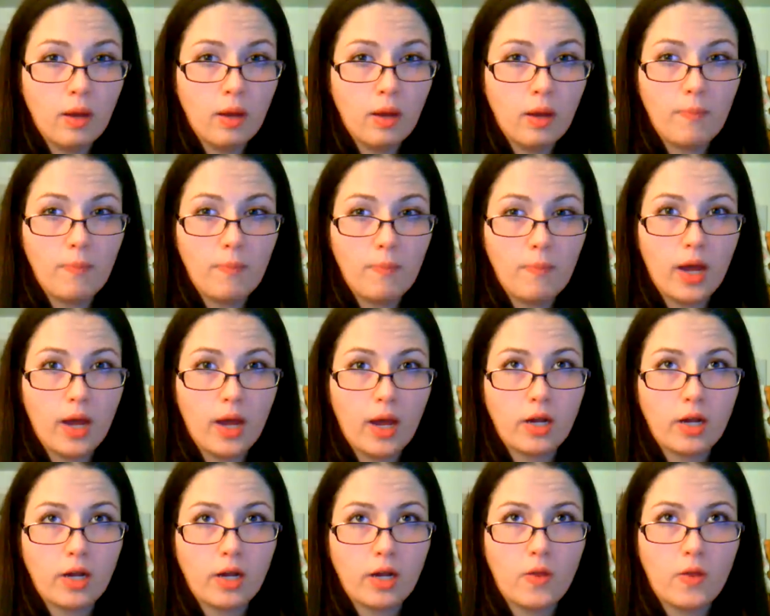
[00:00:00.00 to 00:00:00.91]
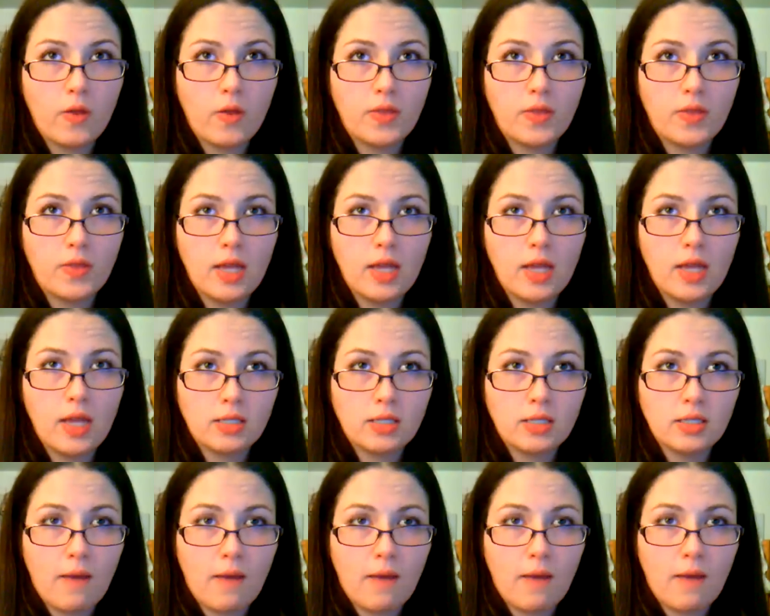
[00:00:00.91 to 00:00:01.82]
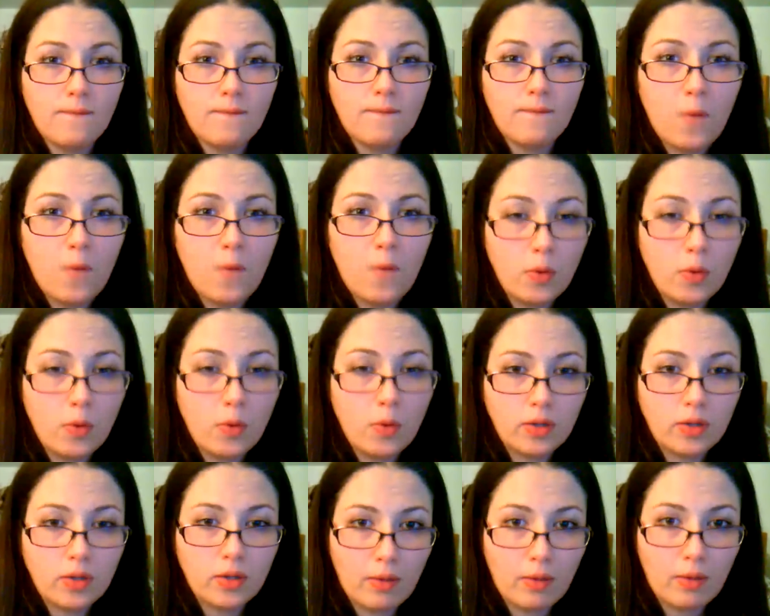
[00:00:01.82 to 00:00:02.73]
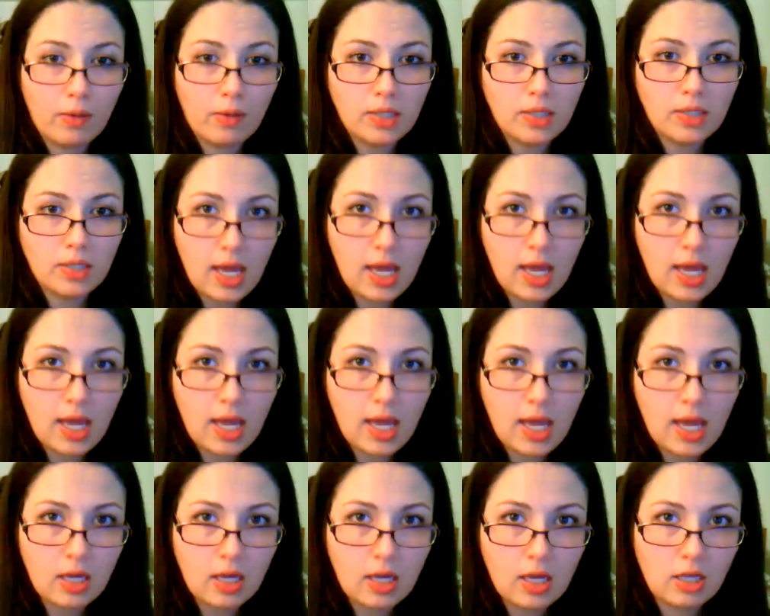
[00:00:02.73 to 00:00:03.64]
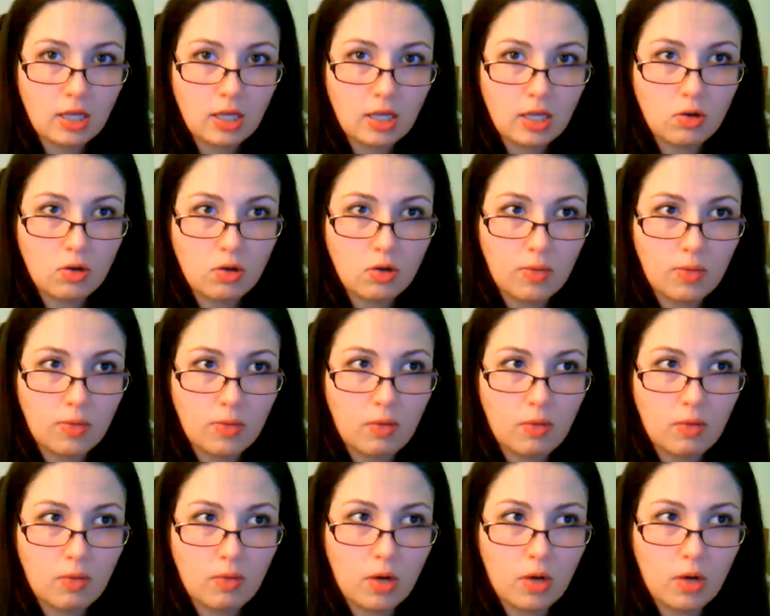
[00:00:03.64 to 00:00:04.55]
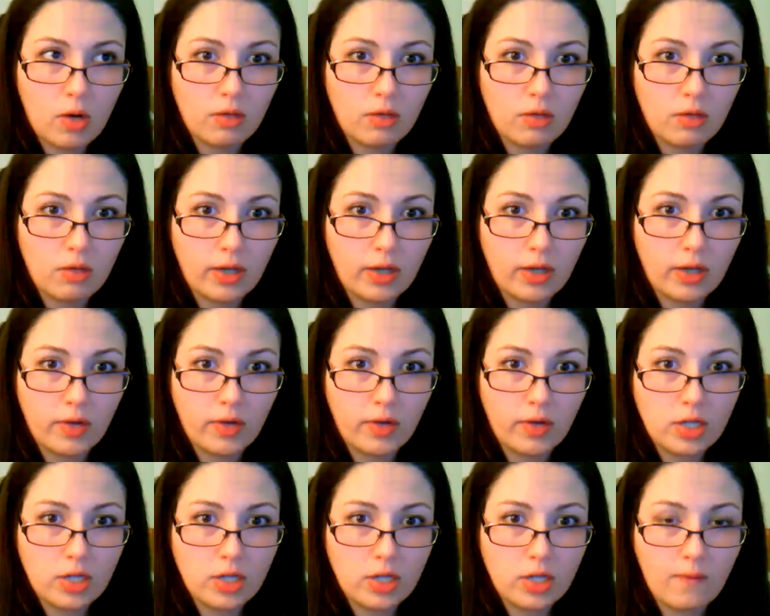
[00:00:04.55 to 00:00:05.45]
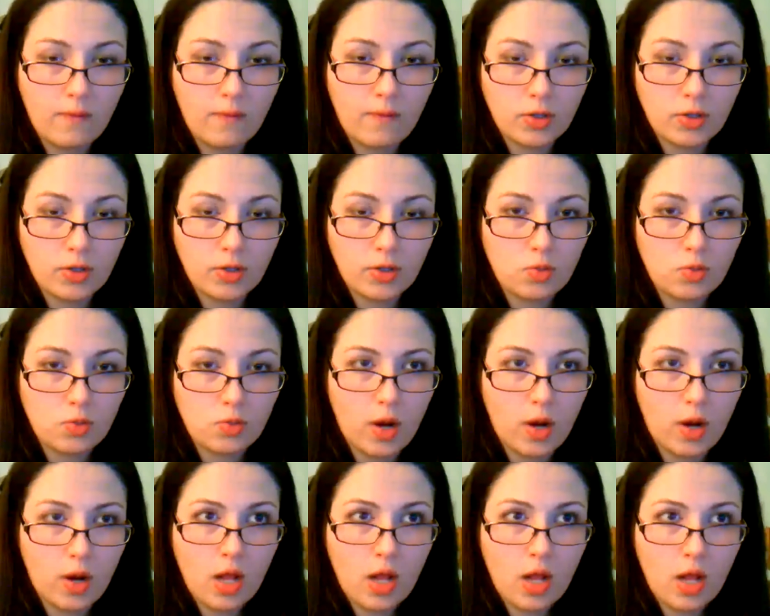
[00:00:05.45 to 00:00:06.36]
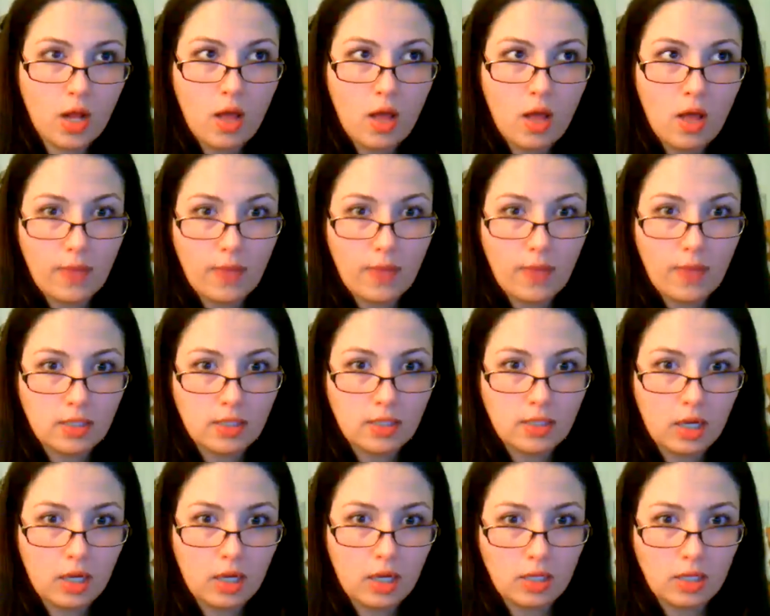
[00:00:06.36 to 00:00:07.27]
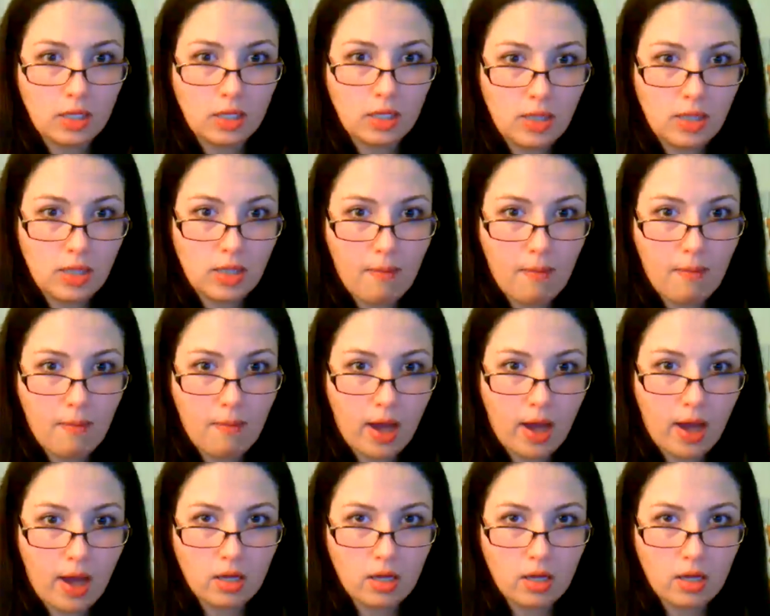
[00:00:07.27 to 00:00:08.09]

but I know that the next step forward that we take is going to be one in the right direction versus one that's a step back.